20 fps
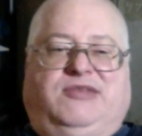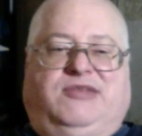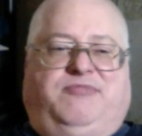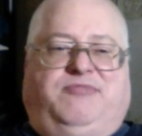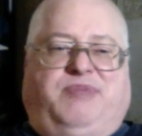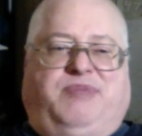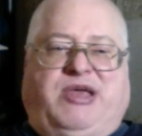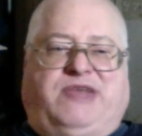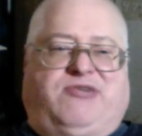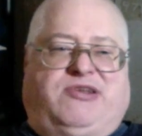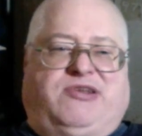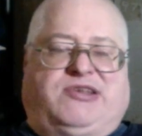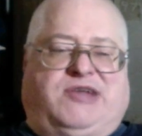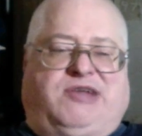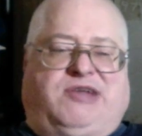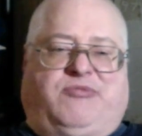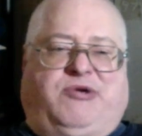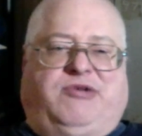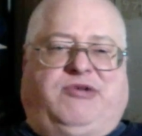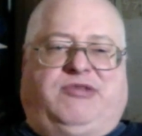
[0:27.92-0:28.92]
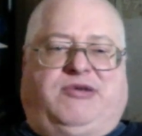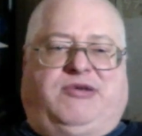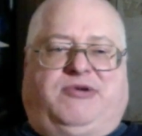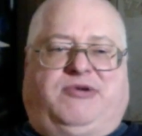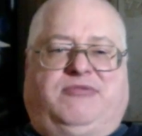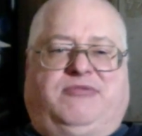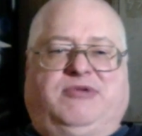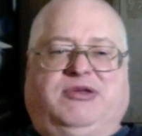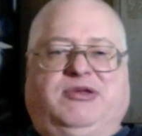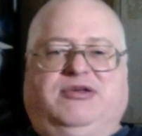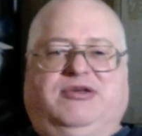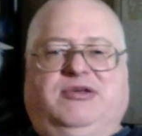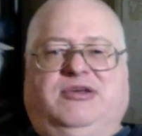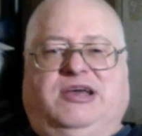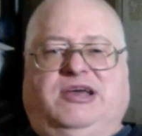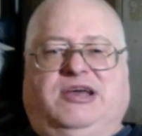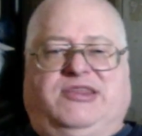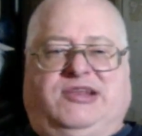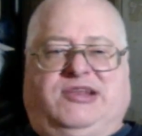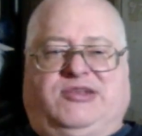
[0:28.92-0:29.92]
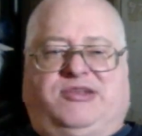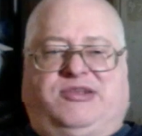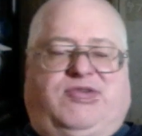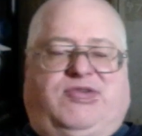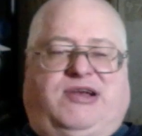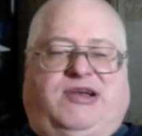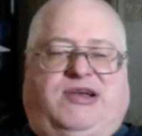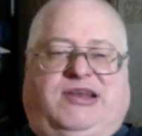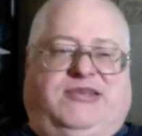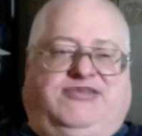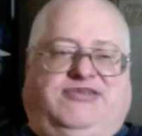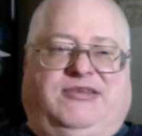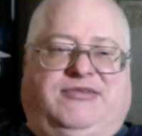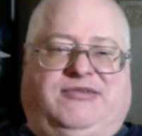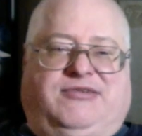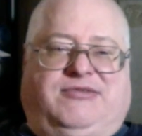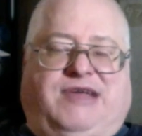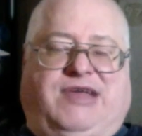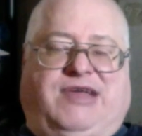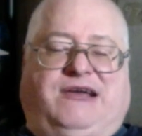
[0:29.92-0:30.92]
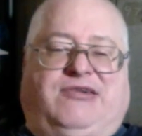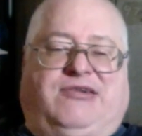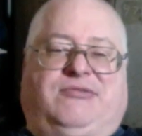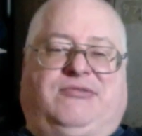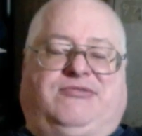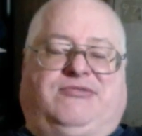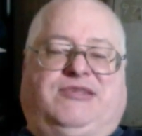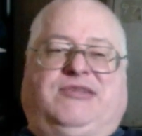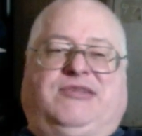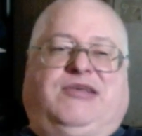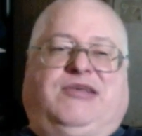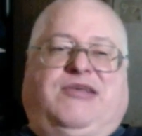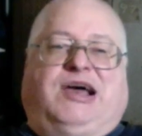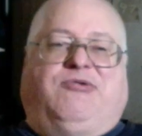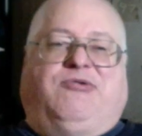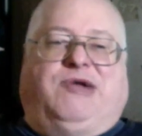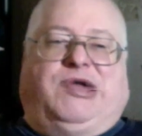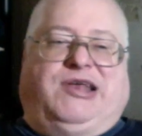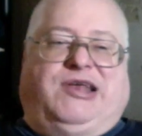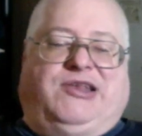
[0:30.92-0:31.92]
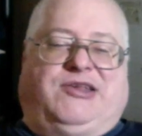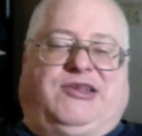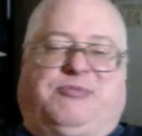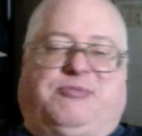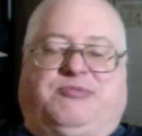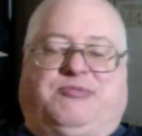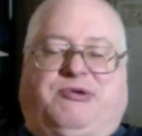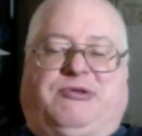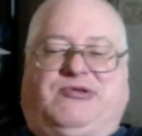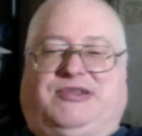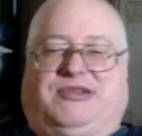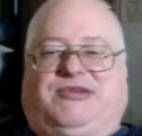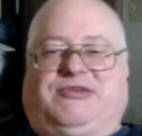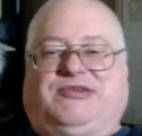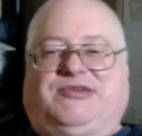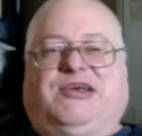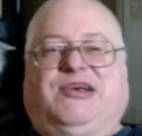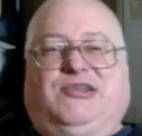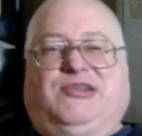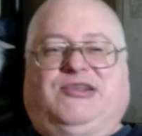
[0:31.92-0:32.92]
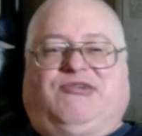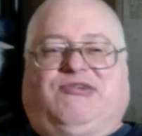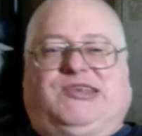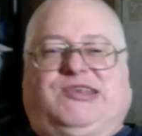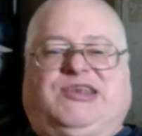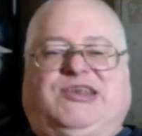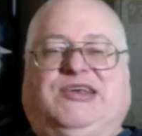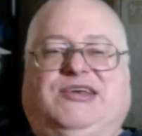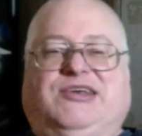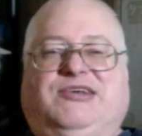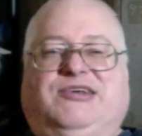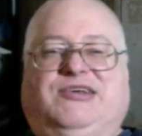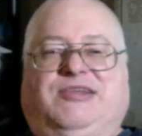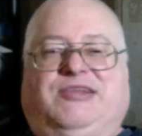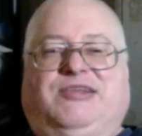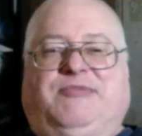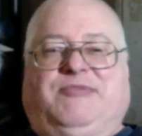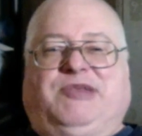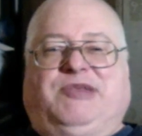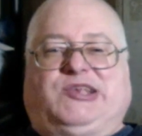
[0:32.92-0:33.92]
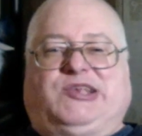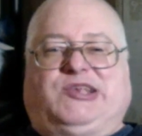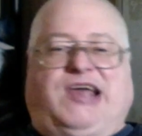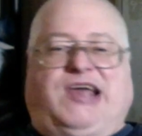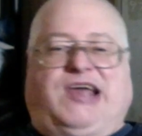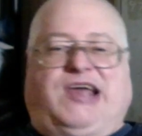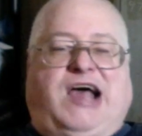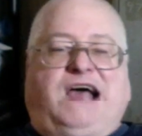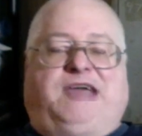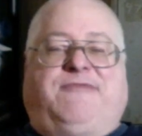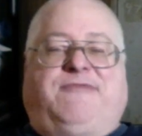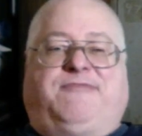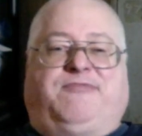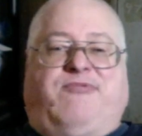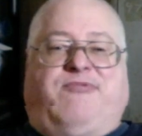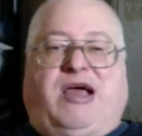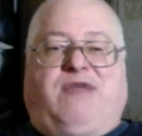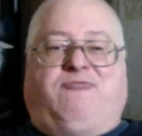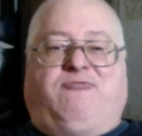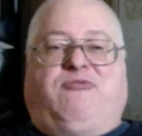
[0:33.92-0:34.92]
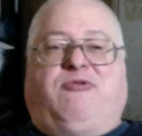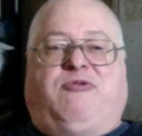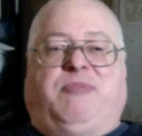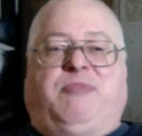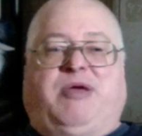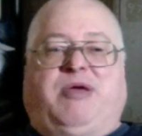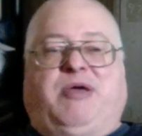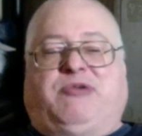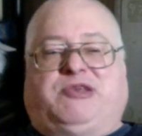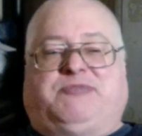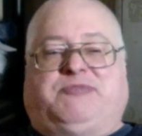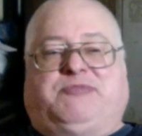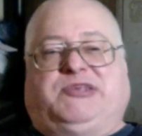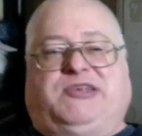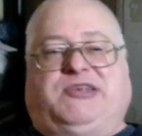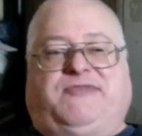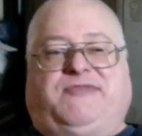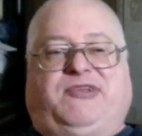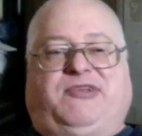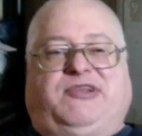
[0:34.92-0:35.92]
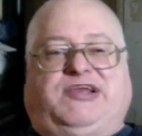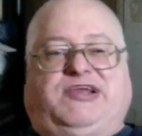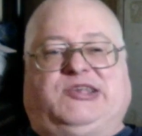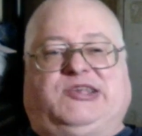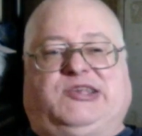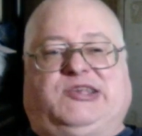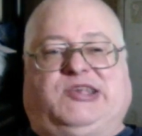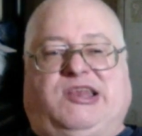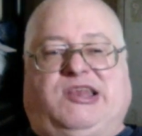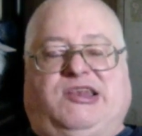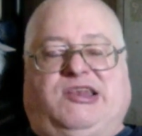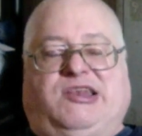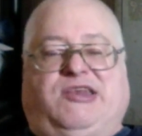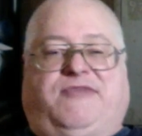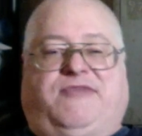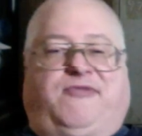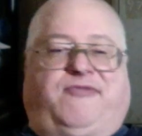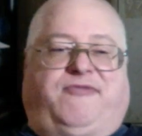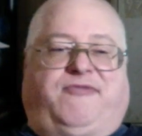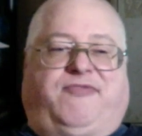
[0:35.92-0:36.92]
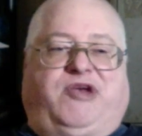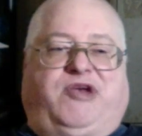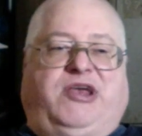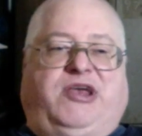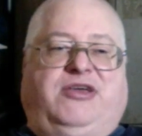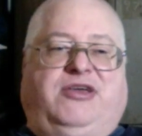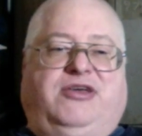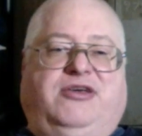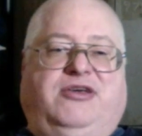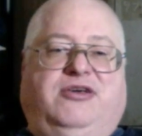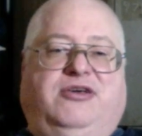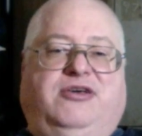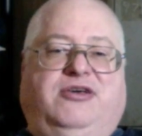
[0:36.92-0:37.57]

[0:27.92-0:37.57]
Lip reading: Patreon's kind of weird that way. I think they're trying to, you know, I don't want to get into conspiracy theories. Let me just say, I remember specifically, like, setting it for free,